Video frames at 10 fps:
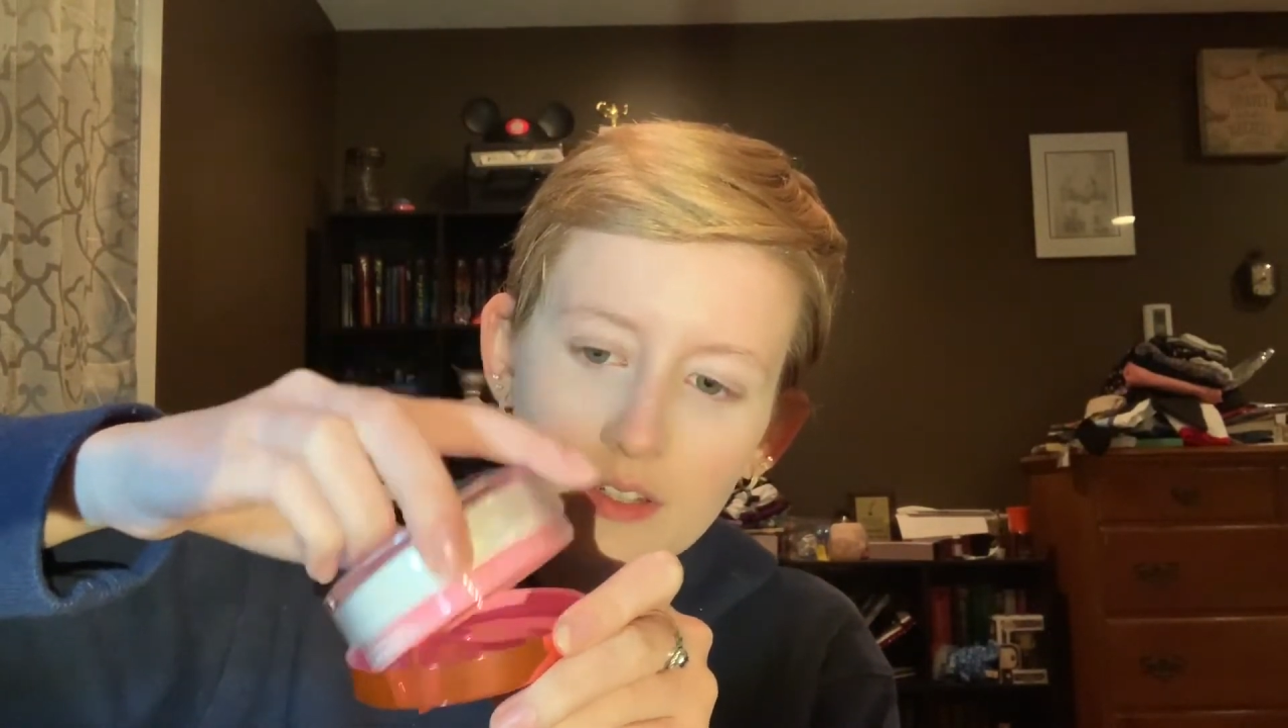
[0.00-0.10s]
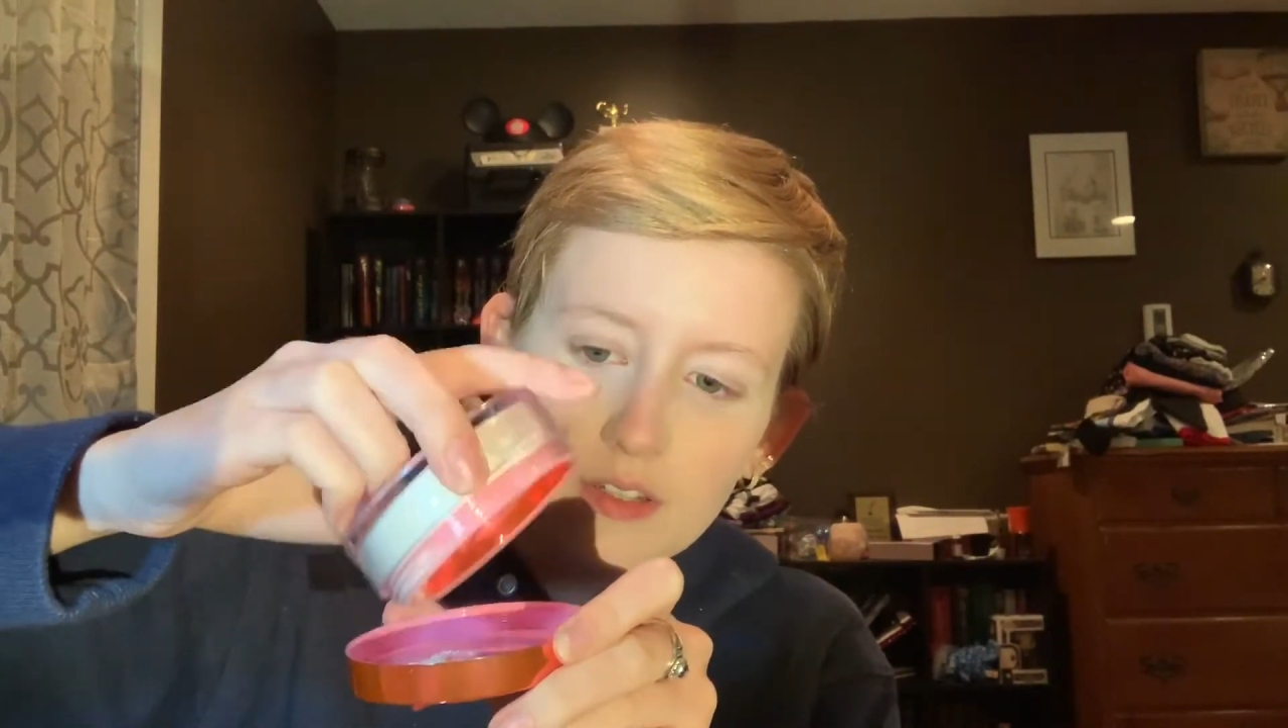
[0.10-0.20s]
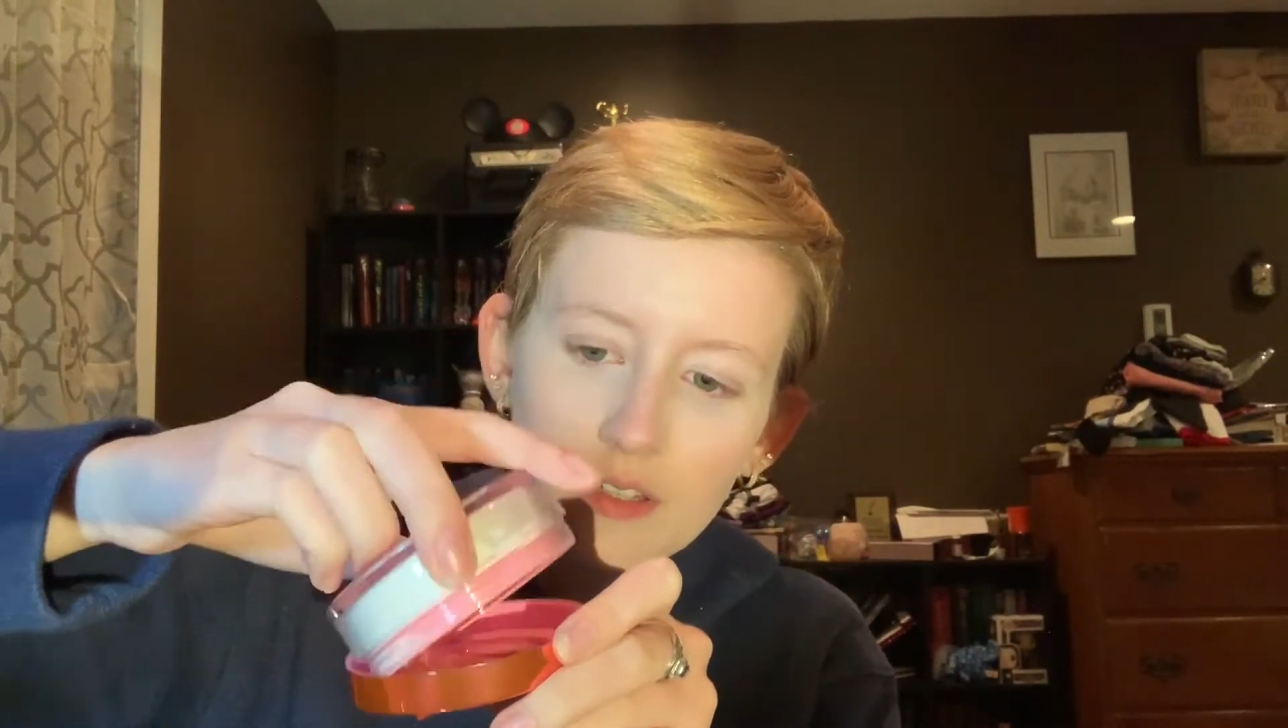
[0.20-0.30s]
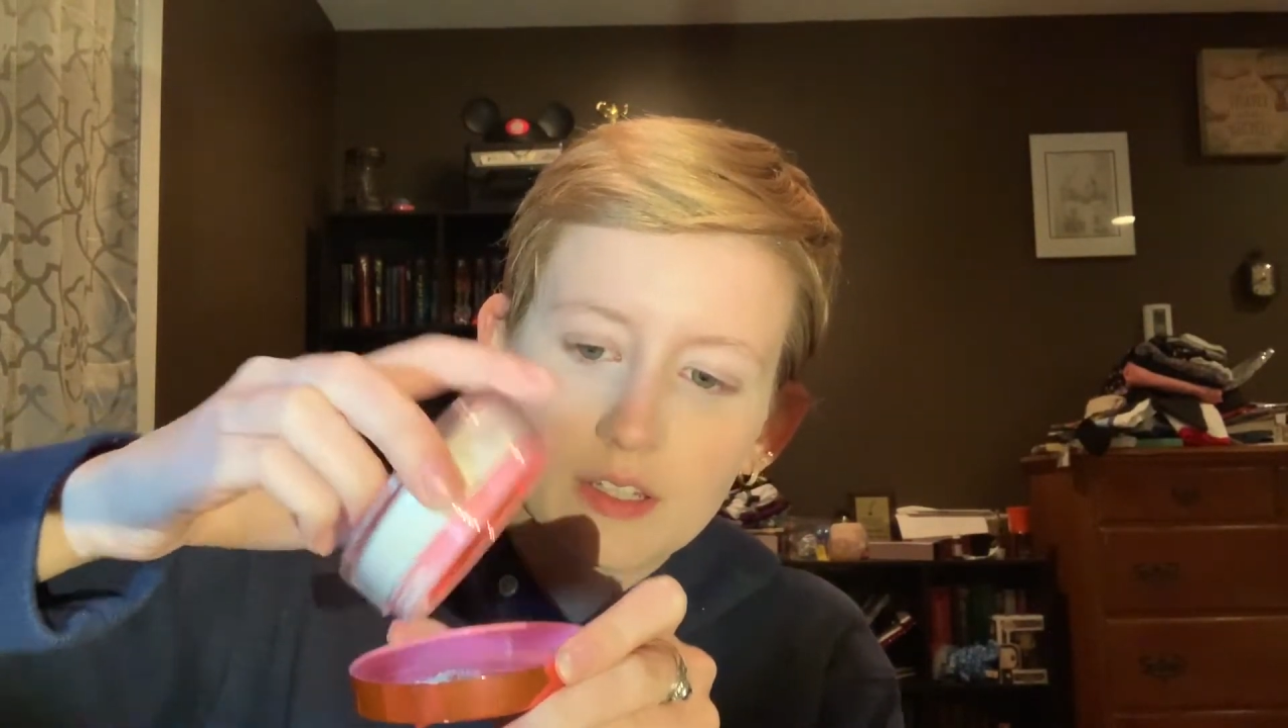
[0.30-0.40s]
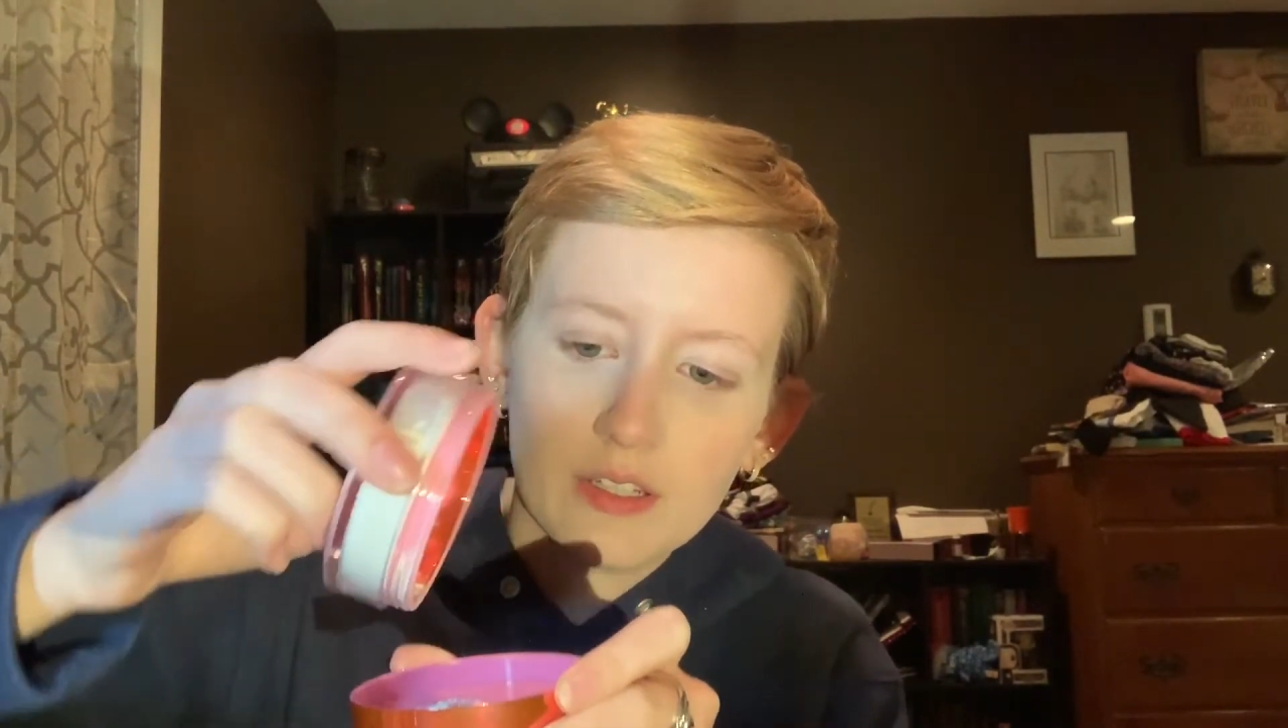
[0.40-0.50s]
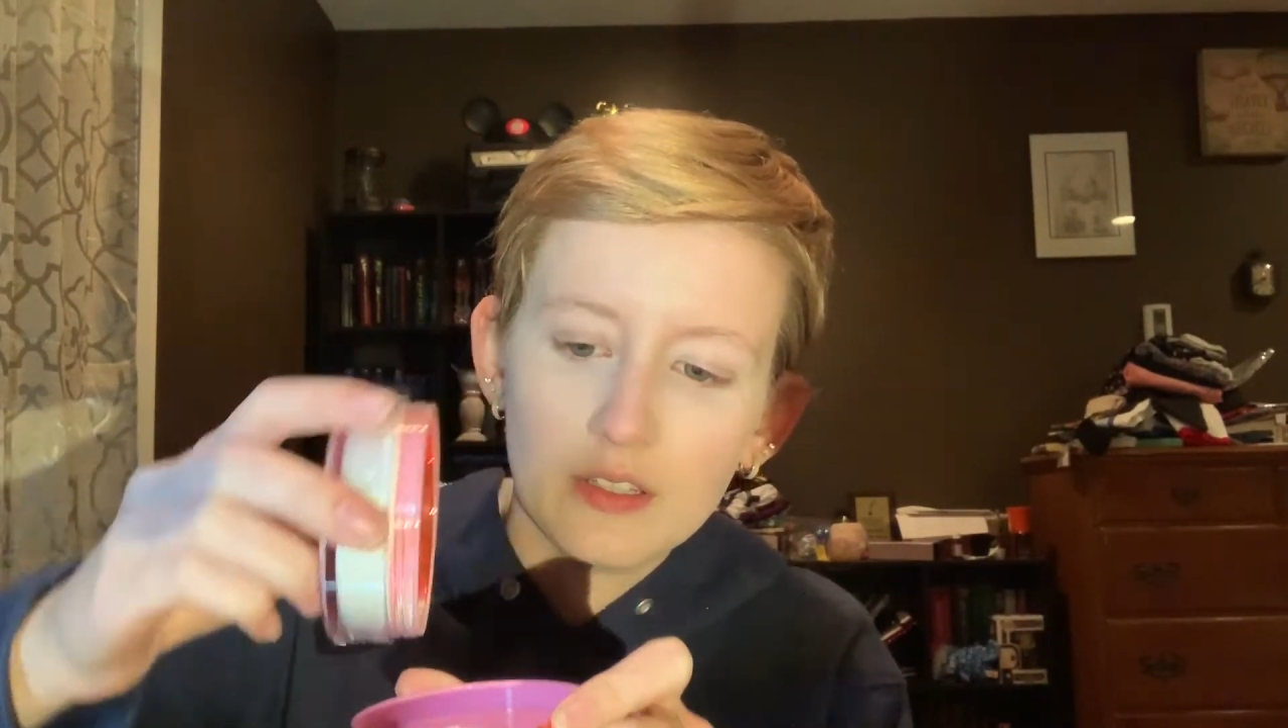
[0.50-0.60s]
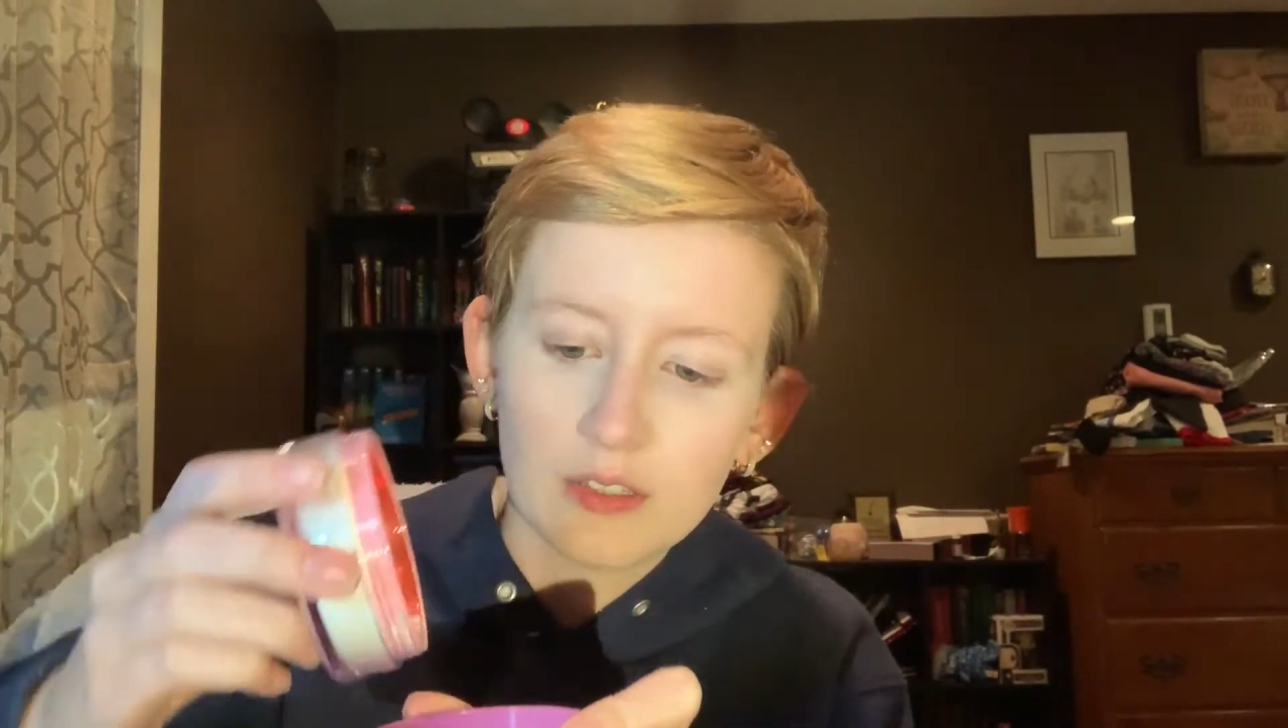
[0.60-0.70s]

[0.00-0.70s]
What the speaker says: the lid